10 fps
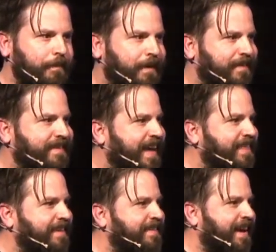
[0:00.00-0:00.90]
Because
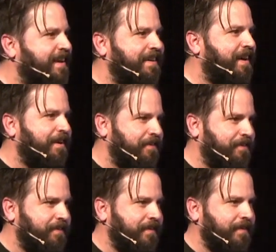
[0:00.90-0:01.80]
death is not
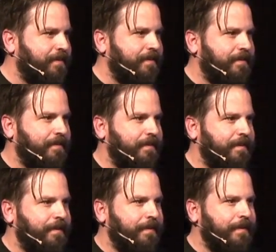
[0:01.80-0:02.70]
enough,
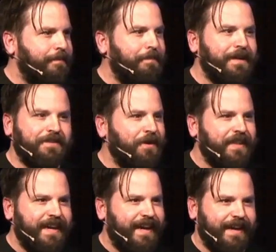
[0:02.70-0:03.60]
but it's
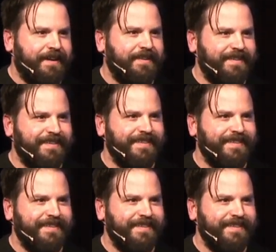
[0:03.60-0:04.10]
all they had.